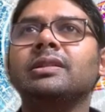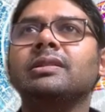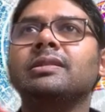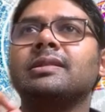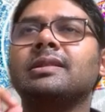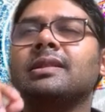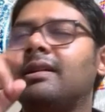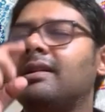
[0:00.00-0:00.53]

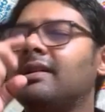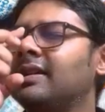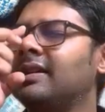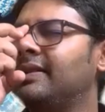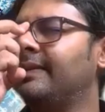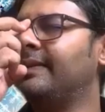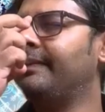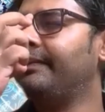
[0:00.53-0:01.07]
star,
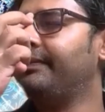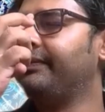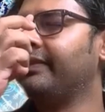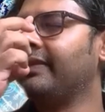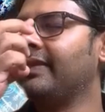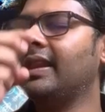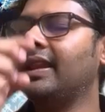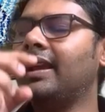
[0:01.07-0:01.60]

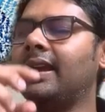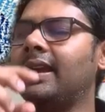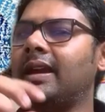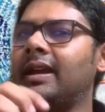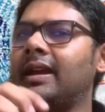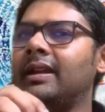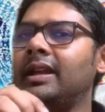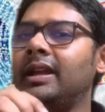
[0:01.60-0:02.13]

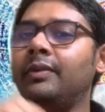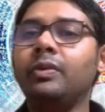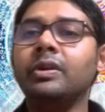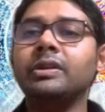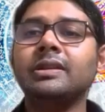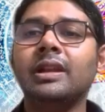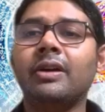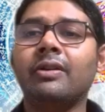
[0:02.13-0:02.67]
and it
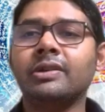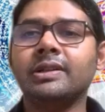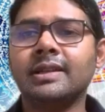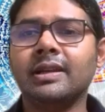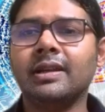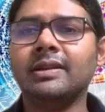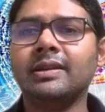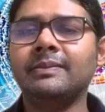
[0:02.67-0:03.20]
wasn't our
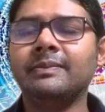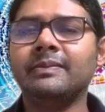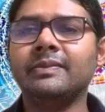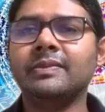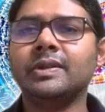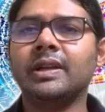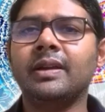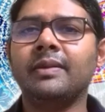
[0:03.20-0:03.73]
sun,
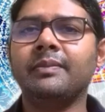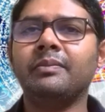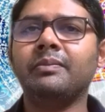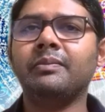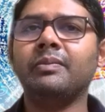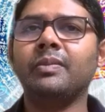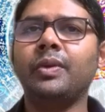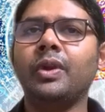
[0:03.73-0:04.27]
so
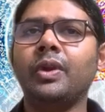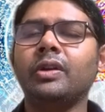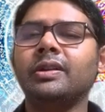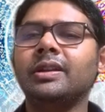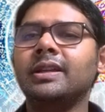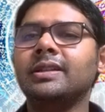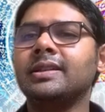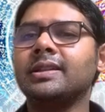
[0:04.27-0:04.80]
I'm not
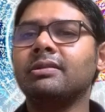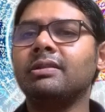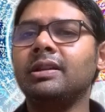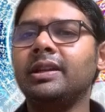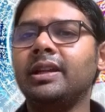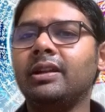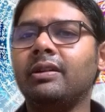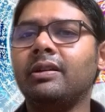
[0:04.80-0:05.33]

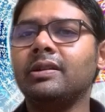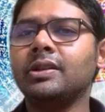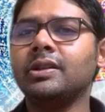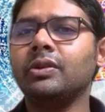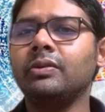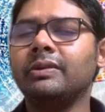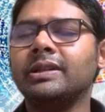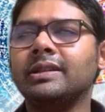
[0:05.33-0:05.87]
necessarily in our
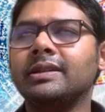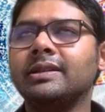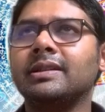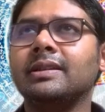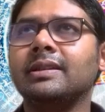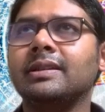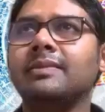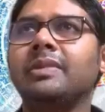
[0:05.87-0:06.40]
solar
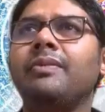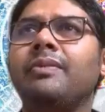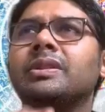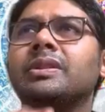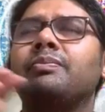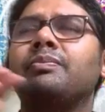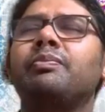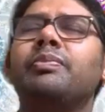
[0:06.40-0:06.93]
system, but it was
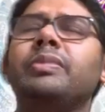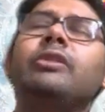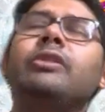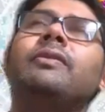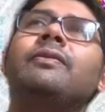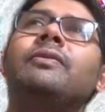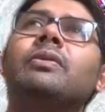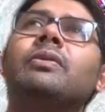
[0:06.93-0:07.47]
a
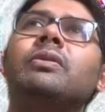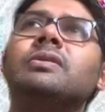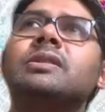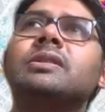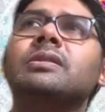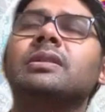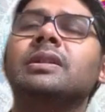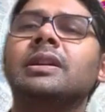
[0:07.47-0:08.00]
beautiful
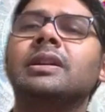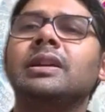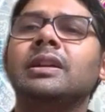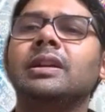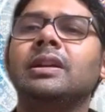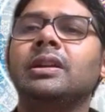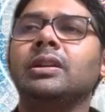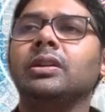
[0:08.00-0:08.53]

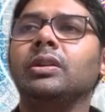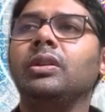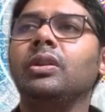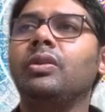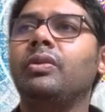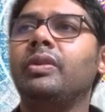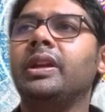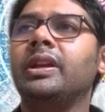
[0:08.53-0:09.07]

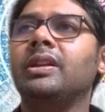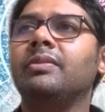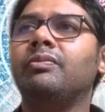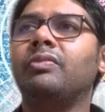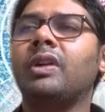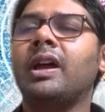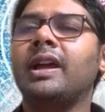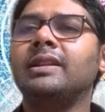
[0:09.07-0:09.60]
glowing
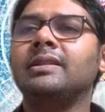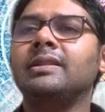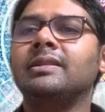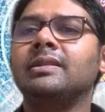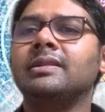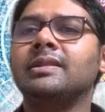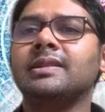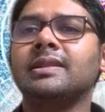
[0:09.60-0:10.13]
bright
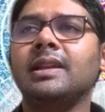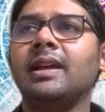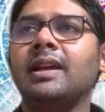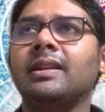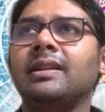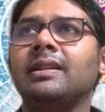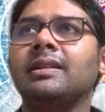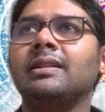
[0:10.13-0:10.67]

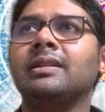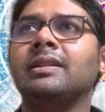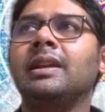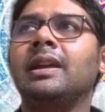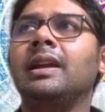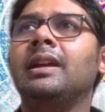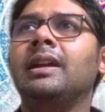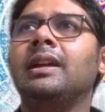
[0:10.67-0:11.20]
sun,
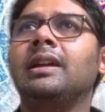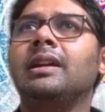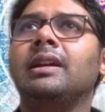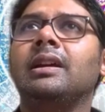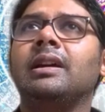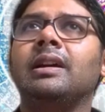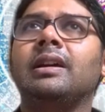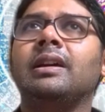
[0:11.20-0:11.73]

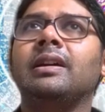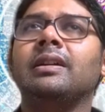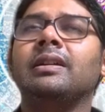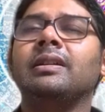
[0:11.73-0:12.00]
uh,